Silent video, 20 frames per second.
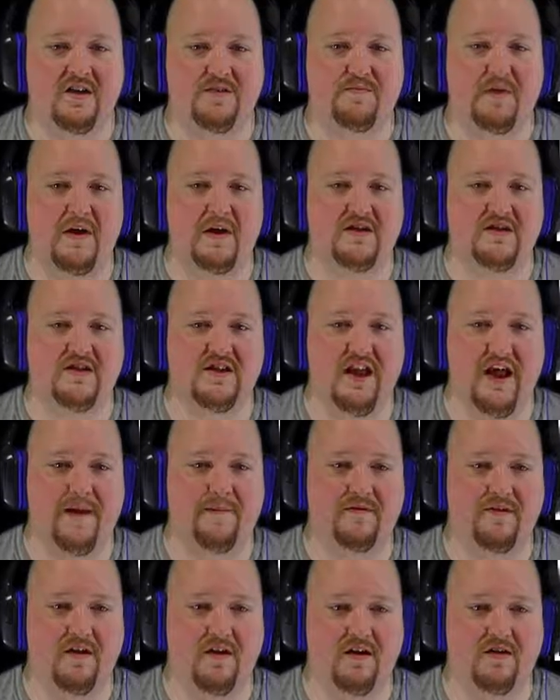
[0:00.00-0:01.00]
spiders
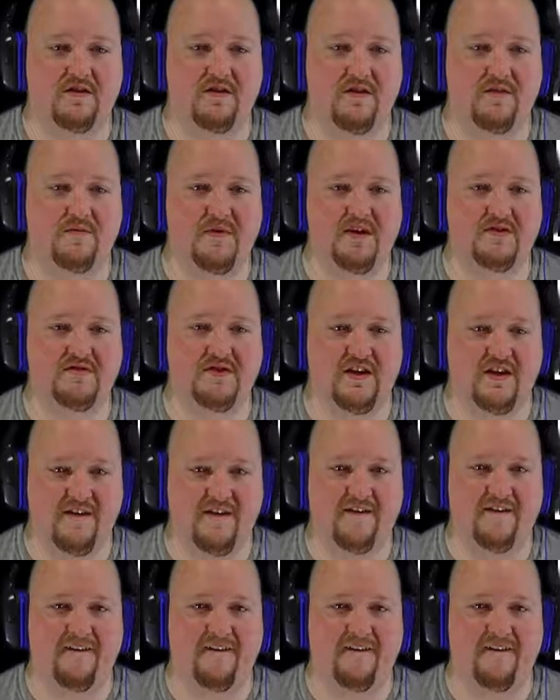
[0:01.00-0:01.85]
clap along to the music.